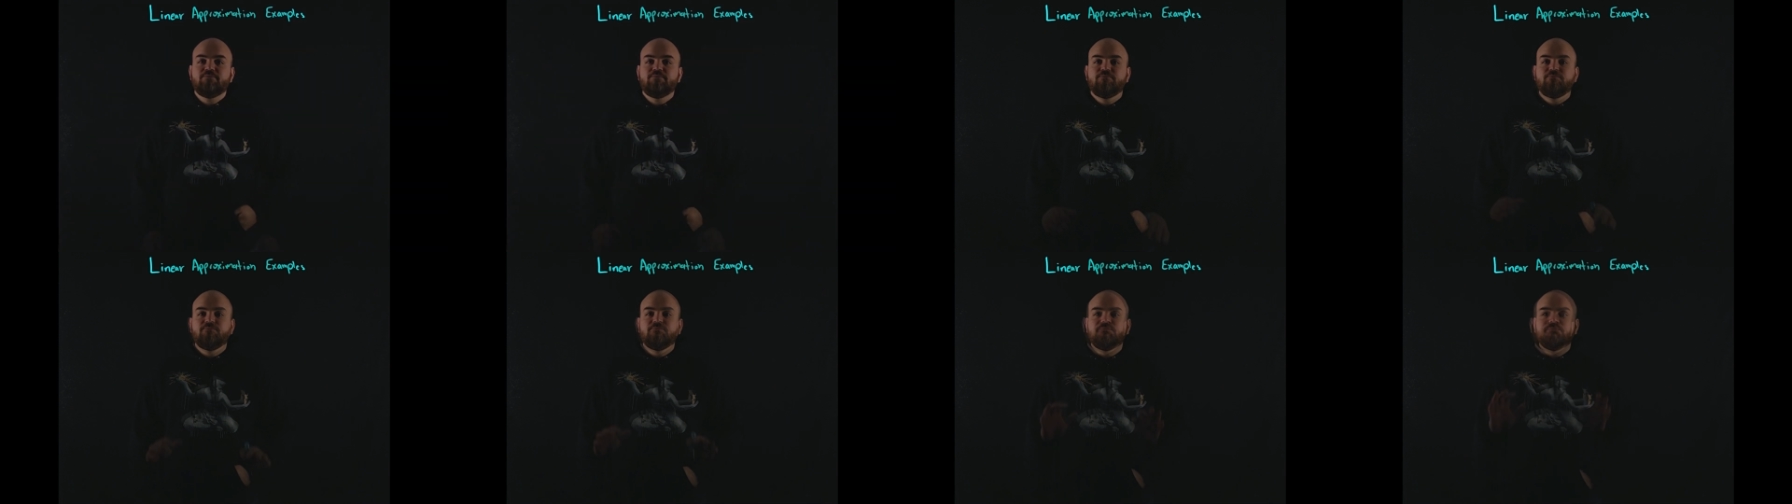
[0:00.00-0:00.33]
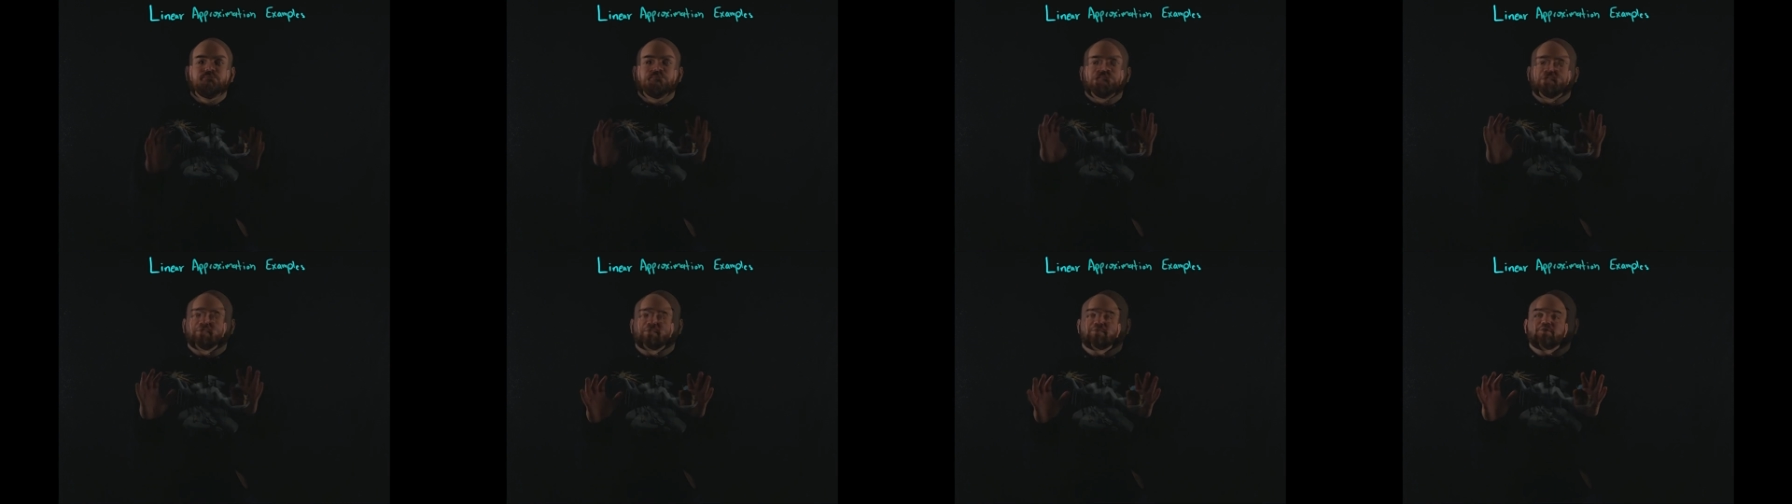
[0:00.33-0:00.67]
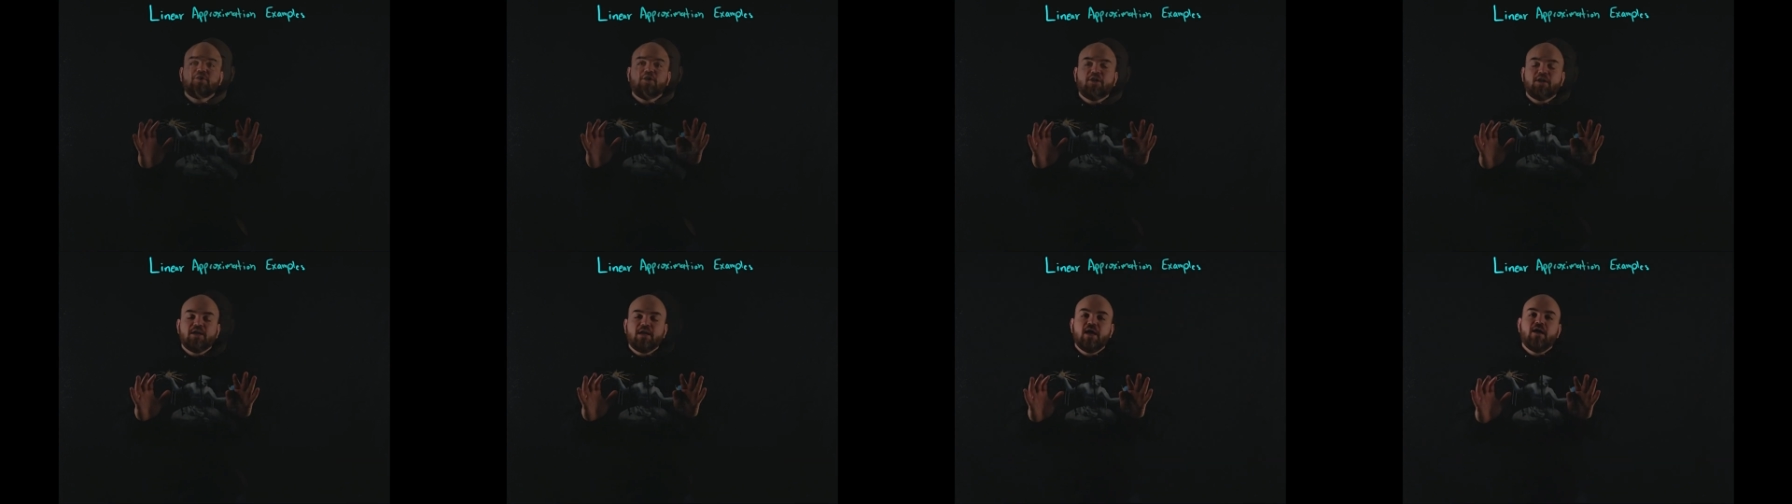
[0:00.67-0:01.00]
Okay, let's
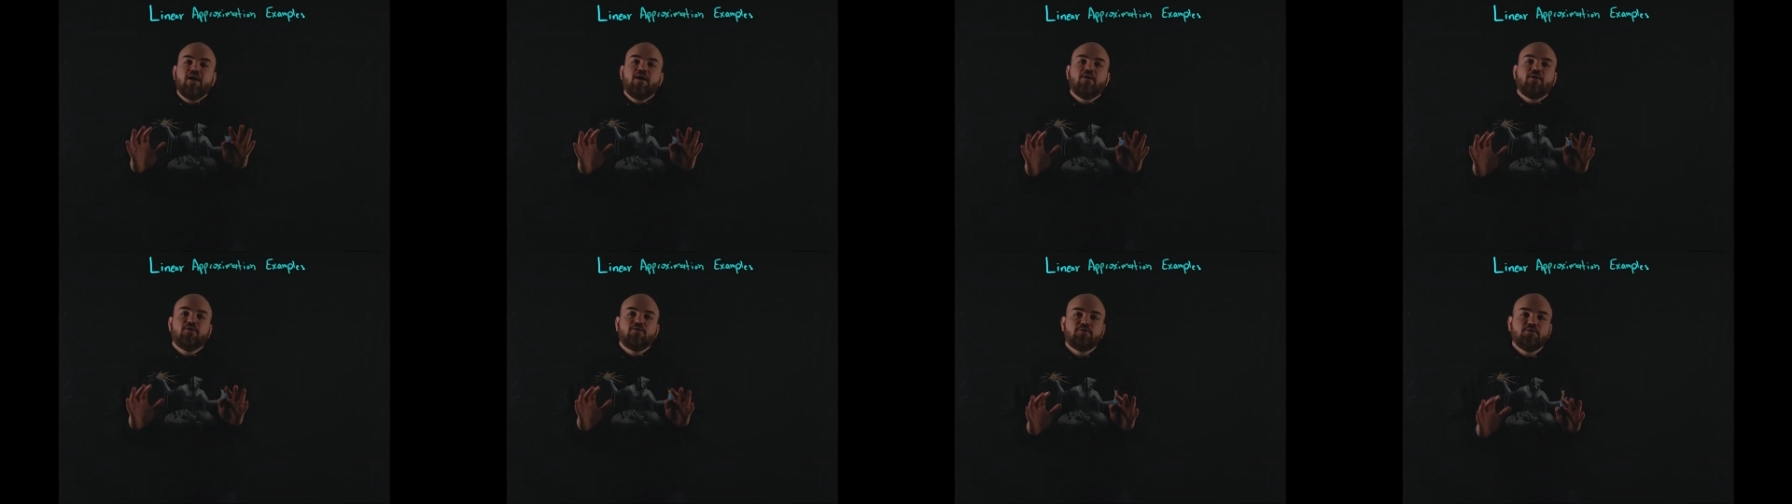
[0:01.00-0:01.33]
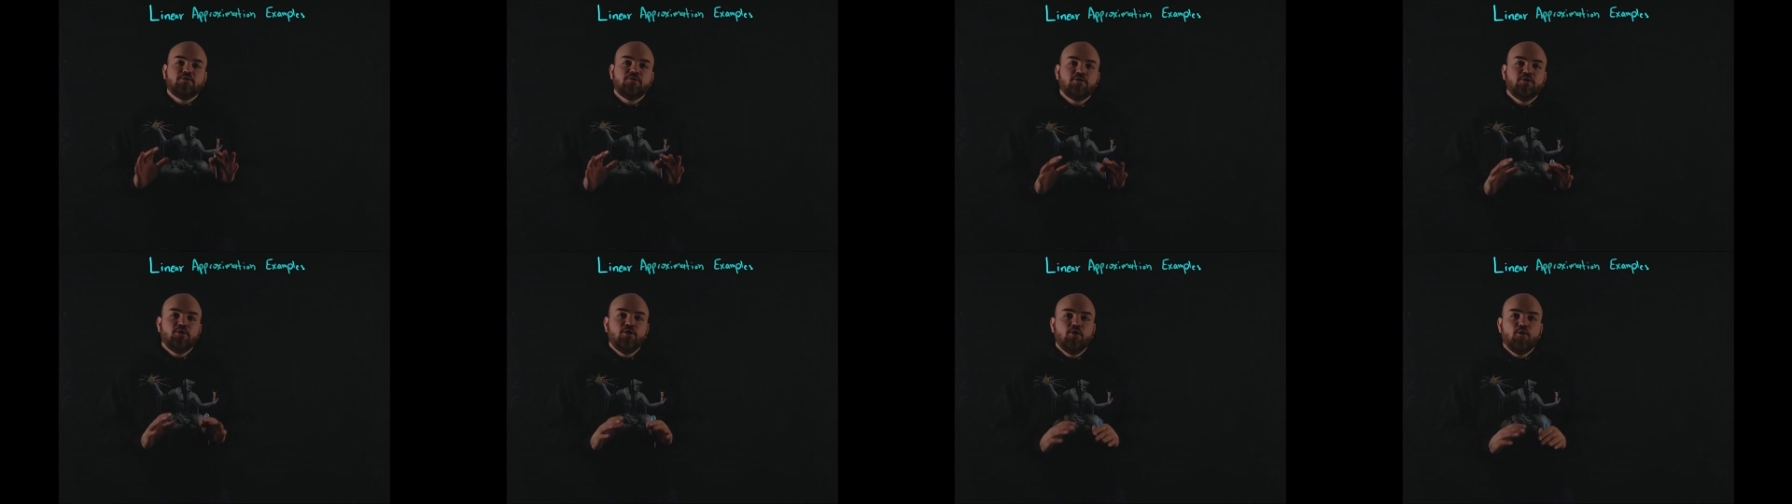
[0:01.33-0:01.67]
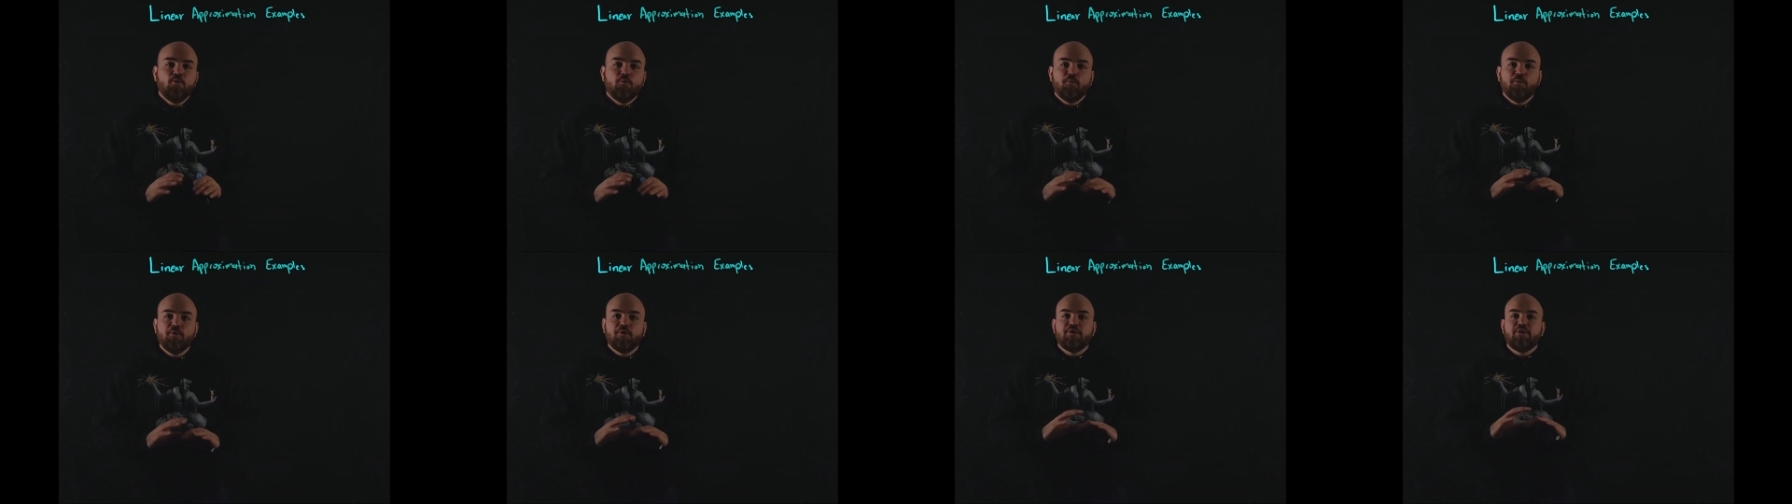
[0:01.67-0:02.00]
start out
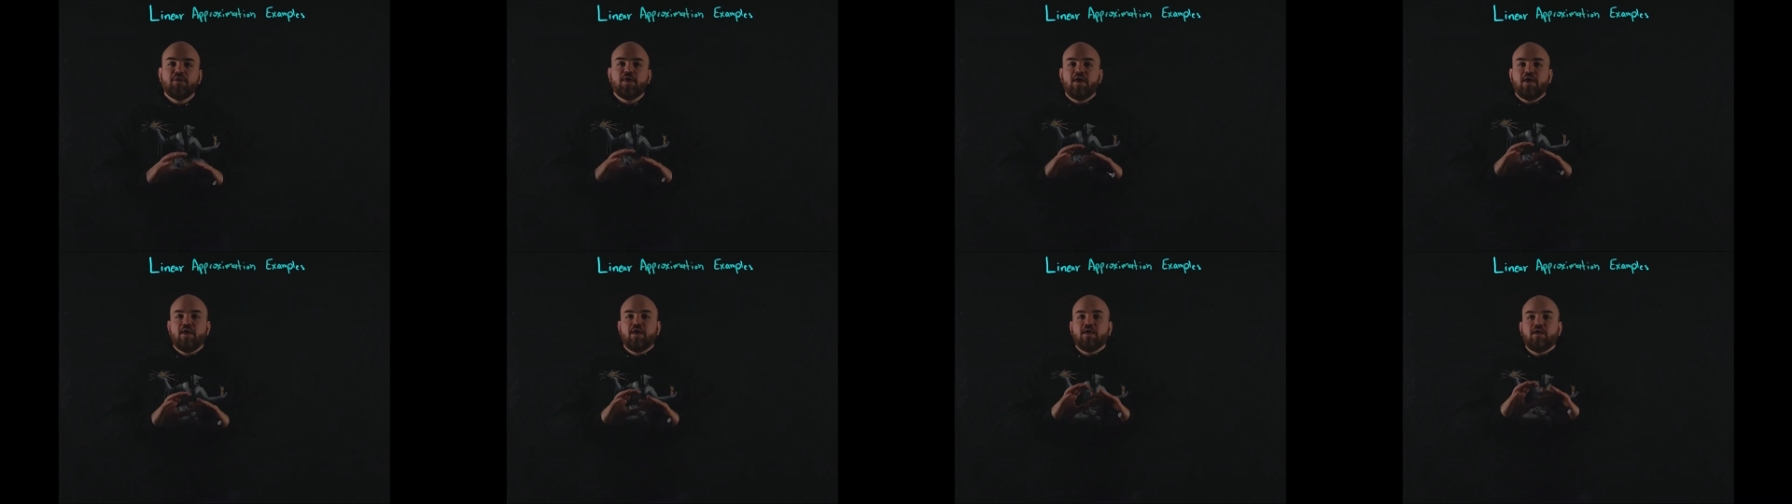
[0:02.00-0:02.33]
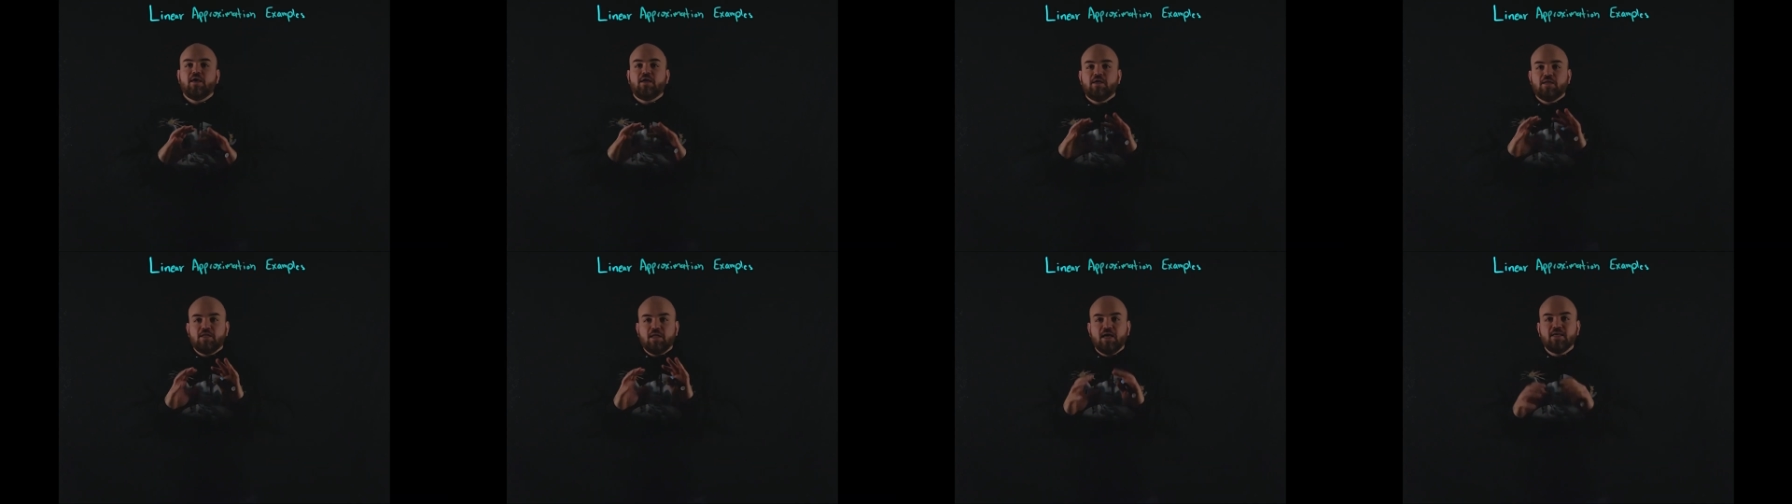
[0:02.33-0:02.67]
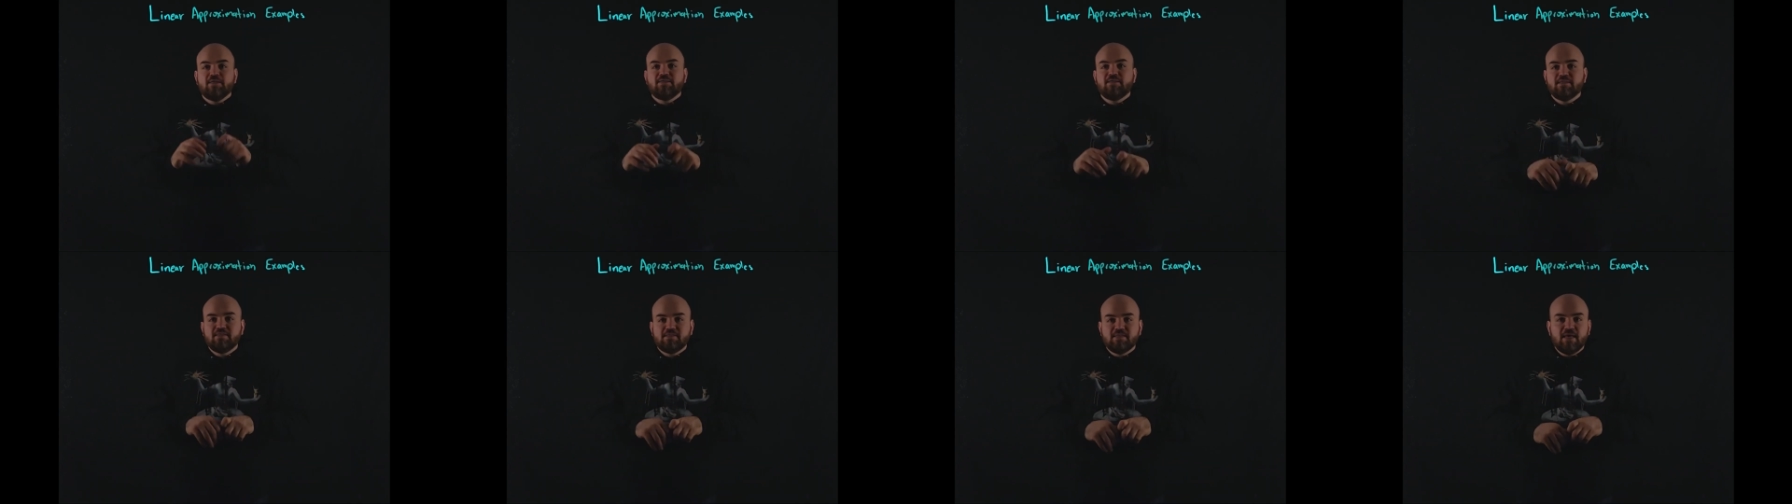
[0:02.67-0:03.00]
with a
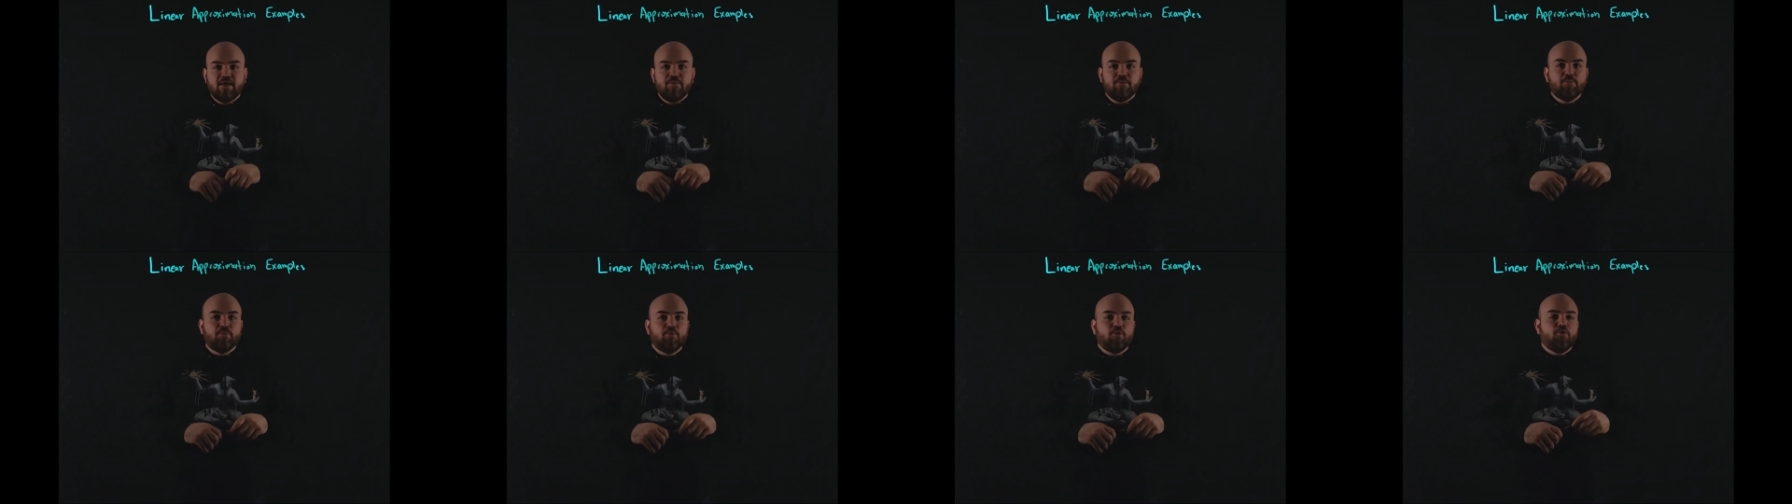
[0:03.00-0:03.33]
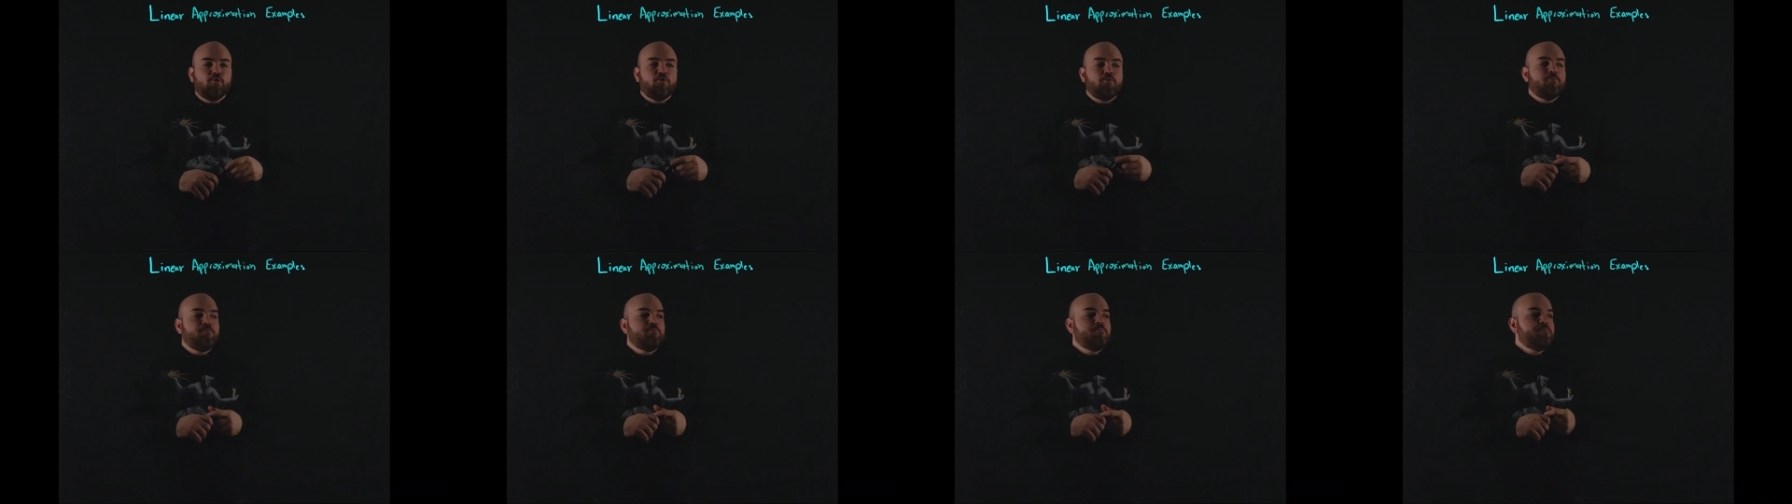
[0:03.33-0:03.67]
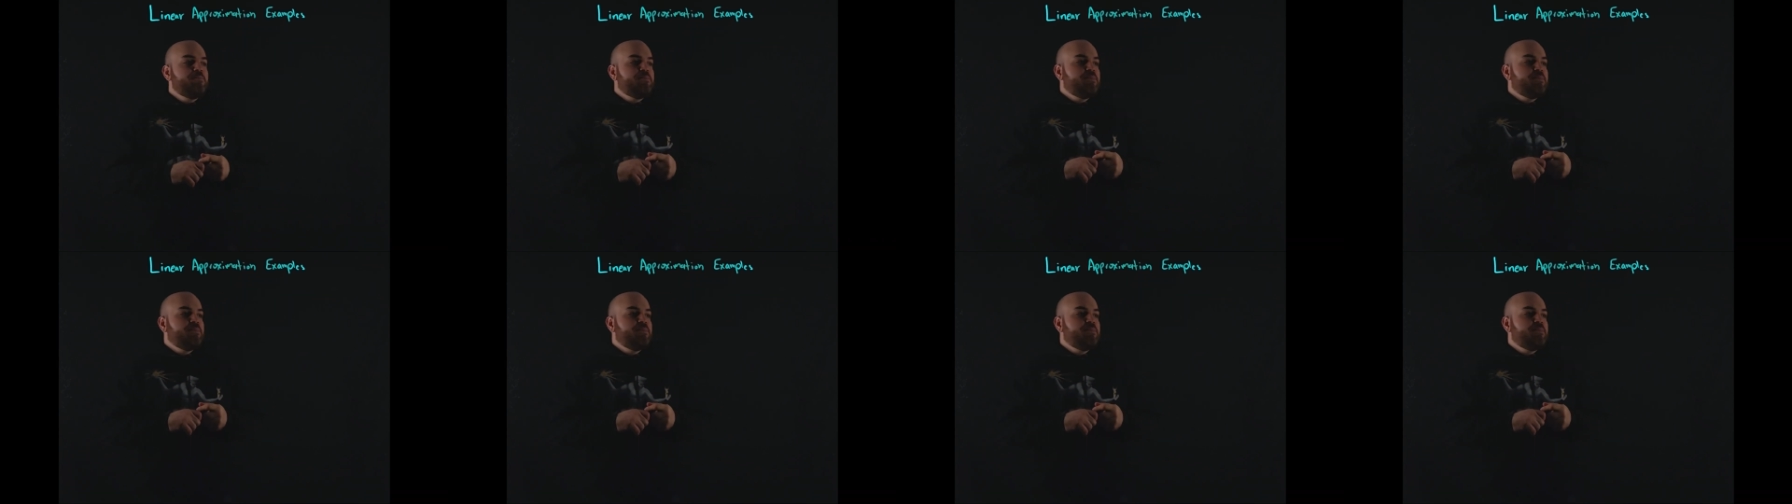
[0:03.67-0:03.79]
nice example